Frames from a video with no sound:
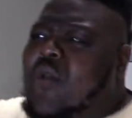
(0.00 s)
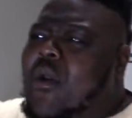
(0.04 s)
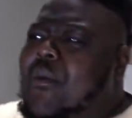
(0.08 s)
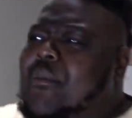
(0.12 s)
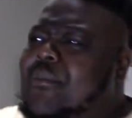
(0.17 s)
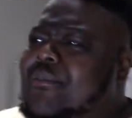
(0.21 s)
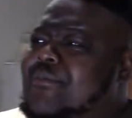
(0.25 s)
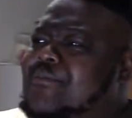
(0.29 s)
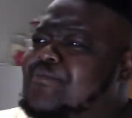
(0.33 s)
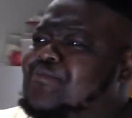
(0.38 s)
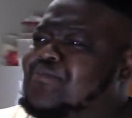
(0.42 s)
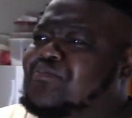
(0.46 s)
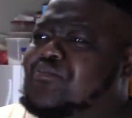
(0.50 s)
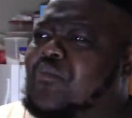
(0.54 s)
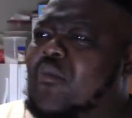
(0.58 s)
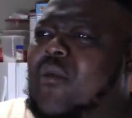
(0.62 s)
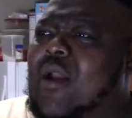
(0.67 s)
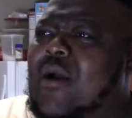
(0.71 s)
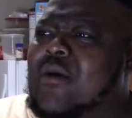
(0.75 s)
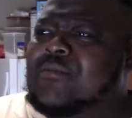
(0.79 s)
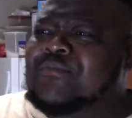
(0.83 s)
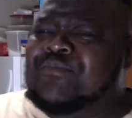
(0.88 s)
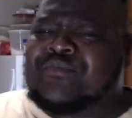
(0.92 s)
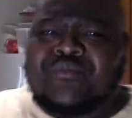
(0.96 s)
Mmm.
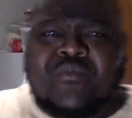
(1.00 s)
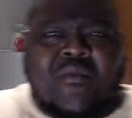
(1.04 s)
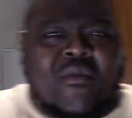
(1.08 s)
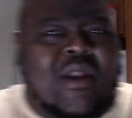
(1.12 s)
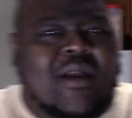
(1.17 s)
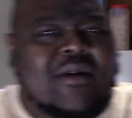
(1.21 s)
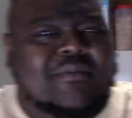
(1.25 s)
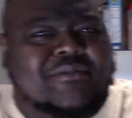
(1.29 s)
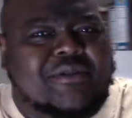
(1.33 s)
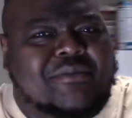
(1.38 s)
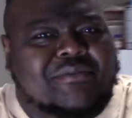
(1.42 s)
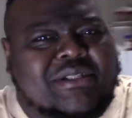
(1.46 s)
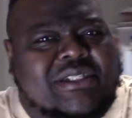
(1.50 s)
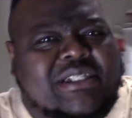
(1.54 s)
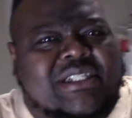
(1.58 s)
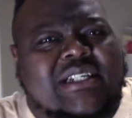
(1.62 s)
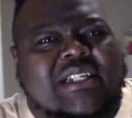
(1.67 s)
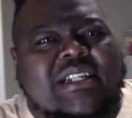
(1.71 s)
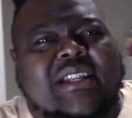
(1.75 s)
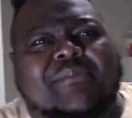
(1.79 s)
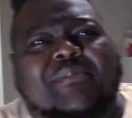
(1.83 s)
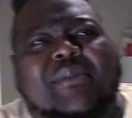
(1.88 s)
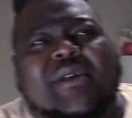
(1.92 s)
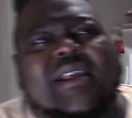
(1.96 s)
Them
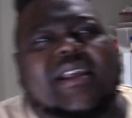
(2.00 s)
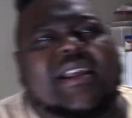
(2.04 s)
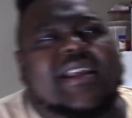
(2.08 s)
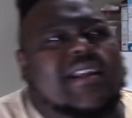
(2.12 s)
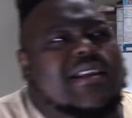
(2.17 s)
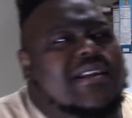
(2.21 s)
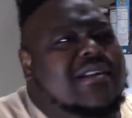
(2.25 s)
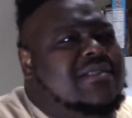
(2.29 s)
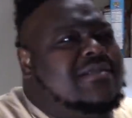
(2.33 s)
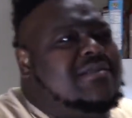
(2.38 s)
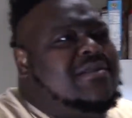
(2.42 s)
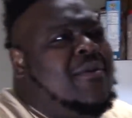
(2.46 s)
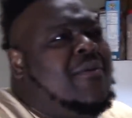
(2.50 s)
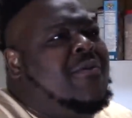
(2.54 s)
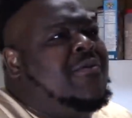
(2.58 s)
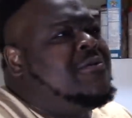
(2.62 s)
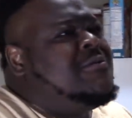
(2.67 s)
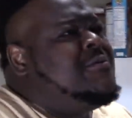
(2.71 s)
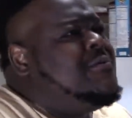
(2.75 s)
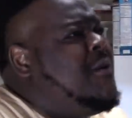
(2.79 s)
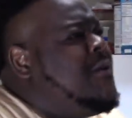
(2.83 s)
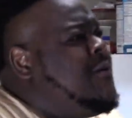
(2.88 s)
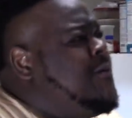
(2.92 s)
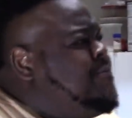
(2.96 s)
chili beans.
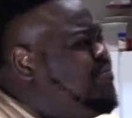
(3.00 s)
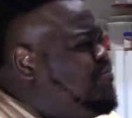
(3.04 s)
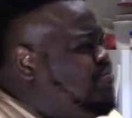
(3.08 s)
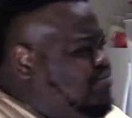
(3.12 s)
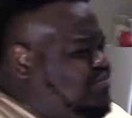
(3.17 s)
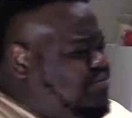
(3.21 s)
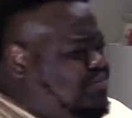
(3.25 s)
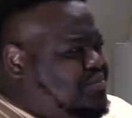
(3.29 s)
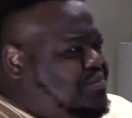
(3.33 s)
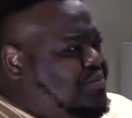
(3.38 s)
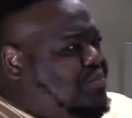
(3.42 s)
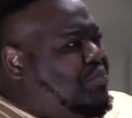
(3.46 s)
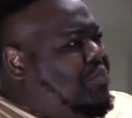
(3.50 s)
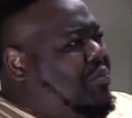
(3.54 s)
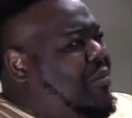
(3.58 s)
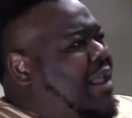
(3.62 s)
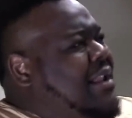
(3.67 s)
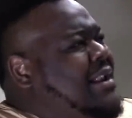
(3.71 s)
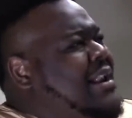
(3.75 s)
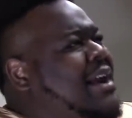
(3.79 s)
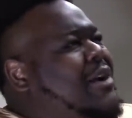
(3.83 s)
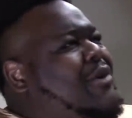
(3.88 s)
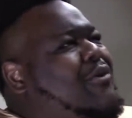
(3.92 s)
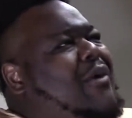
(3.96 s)

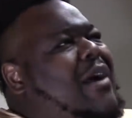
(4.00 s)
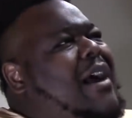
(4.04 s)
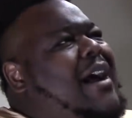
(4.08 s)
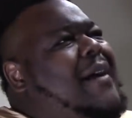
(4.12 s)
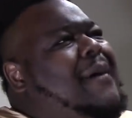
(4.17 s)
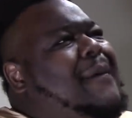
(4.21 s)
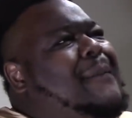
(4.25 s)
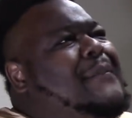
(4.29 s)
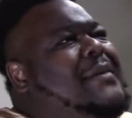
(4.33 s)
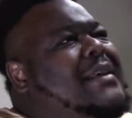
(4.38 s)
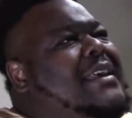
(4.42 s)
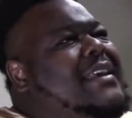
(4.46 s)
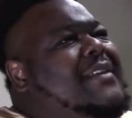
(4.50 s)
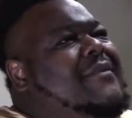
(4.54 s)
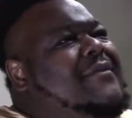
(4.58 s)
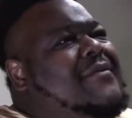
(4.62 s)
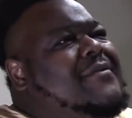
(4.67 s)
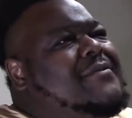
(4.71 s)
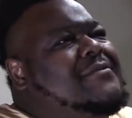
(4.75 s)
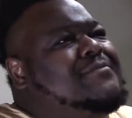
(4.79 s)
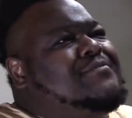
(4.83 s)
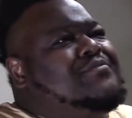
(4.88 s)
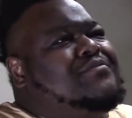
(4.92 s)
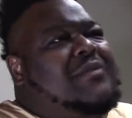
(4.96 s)
That ground beef.
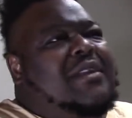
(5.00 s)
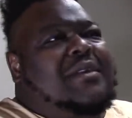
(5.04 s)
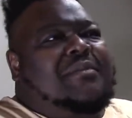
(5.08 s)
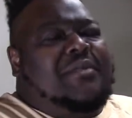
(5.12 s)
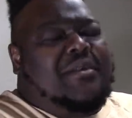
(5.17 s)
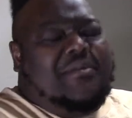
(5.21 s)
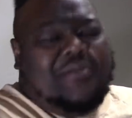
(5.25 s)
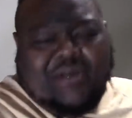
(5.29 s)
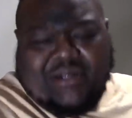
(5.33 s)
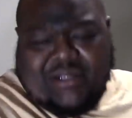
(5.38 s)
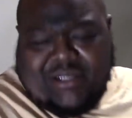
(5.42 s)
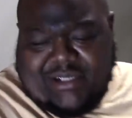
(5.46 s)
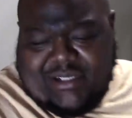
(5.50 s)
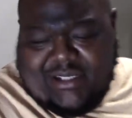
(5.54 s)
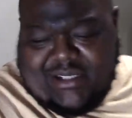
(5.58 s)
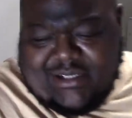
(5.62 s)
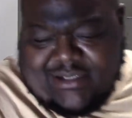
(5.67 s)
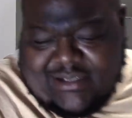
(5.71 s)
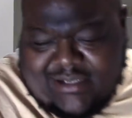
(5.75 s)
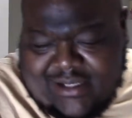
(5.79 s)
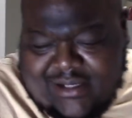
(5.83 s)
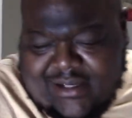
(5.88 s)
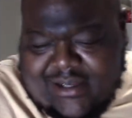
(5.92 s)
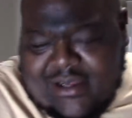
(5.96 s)
Them onions.